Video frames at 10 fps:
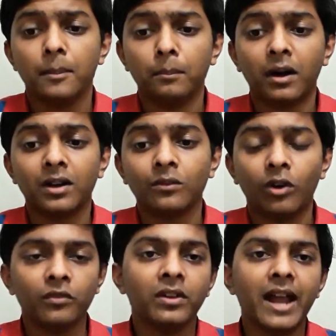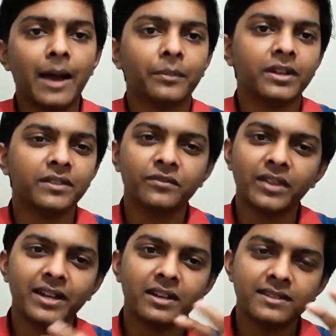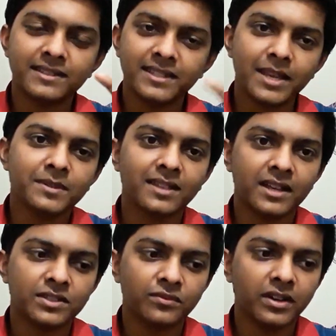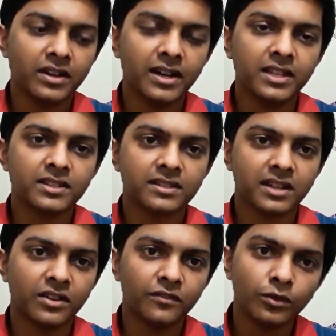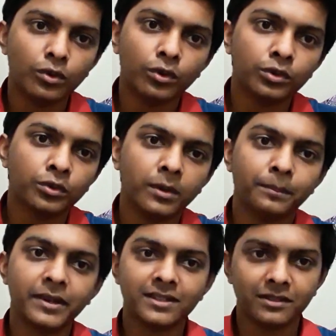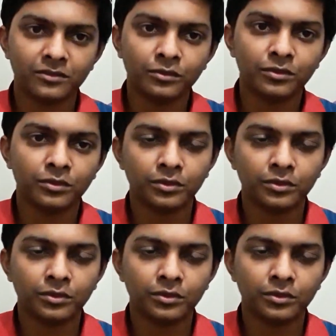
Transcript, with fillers: but what will happen if that same size will really just kind of go through the pixel through,